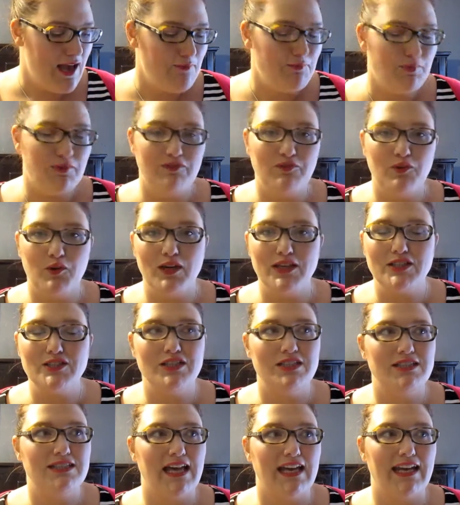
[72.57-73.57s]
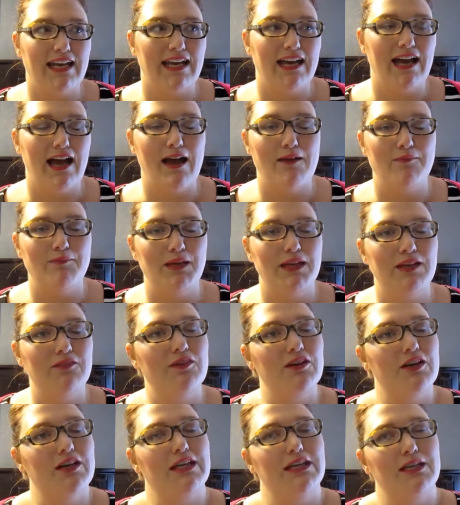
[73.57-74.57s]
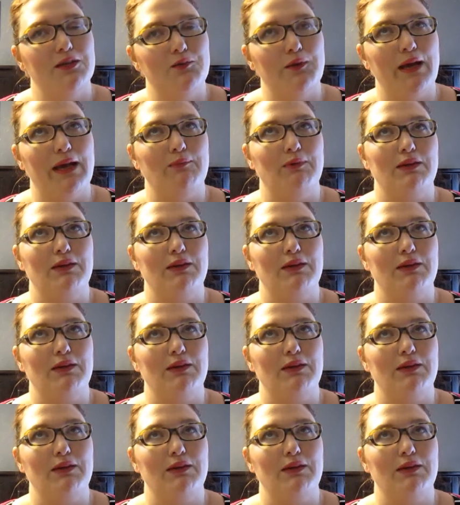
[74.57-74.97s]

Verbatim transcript: Before she said it um, in a very cute way,